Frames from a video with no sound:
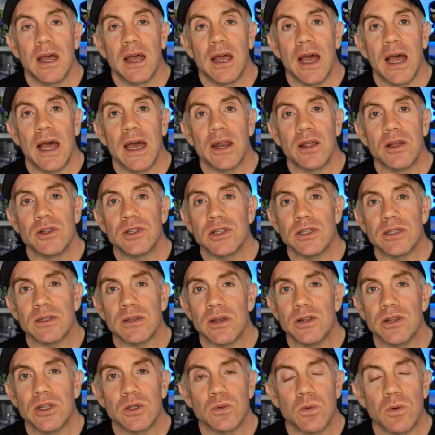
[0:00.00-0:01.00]
And I just,
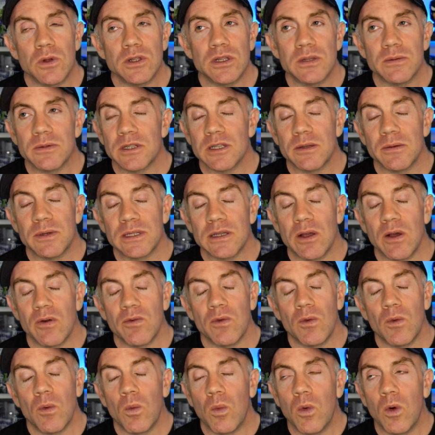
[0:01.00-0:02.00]
I just wonder to myself,
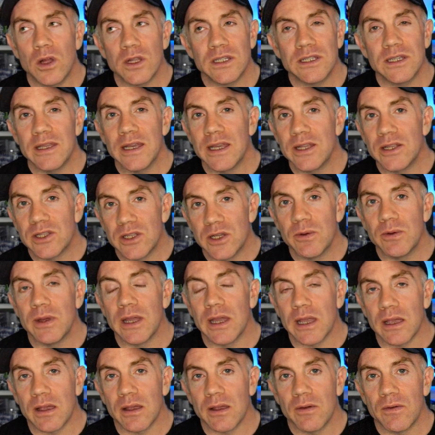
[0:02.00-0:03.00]
what are they
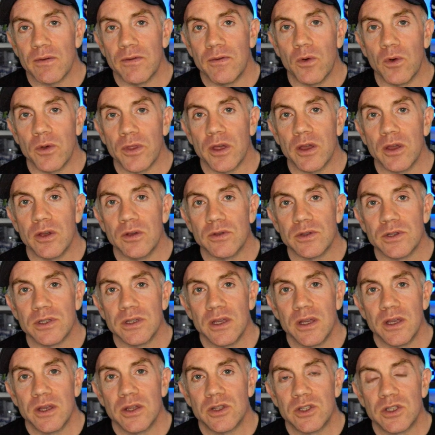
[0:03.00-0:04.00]
doing for those
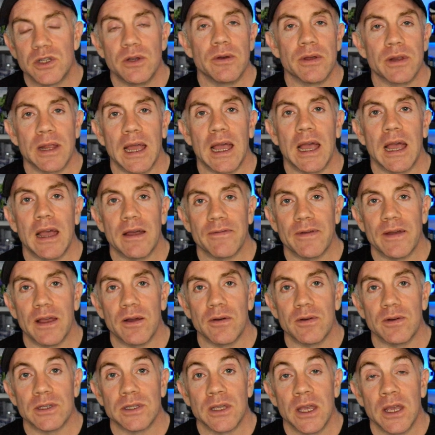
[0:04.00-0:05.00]
two and a half
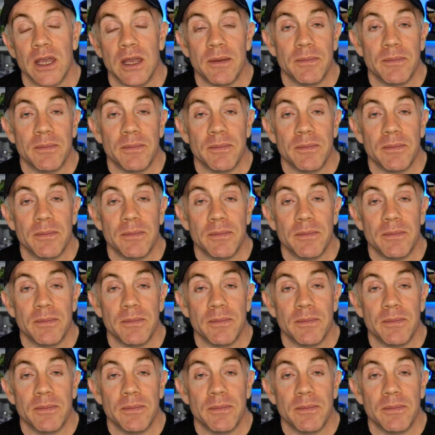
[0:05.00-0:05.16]
hours?